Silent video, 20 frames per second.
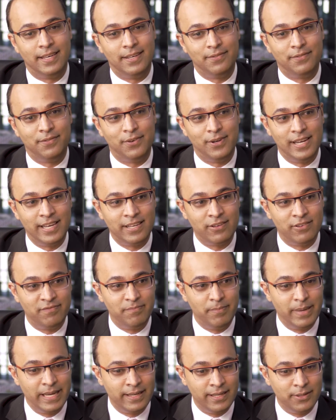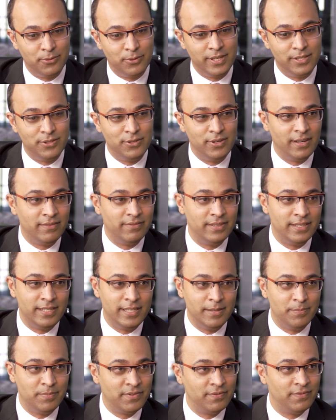For lack of better words, you have a
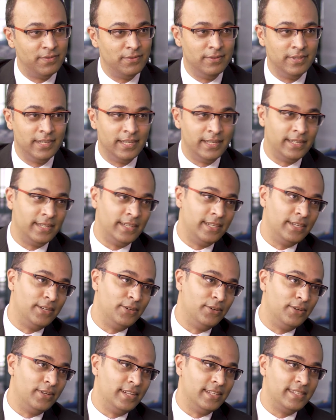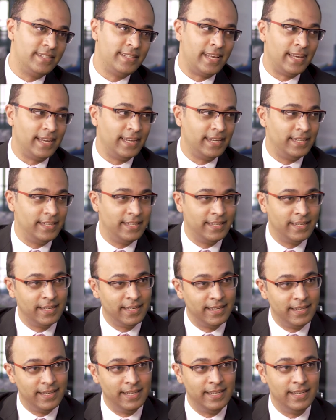chips funga or a side
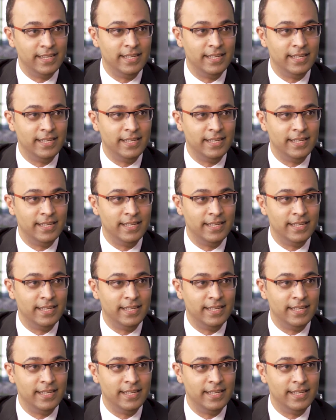dish.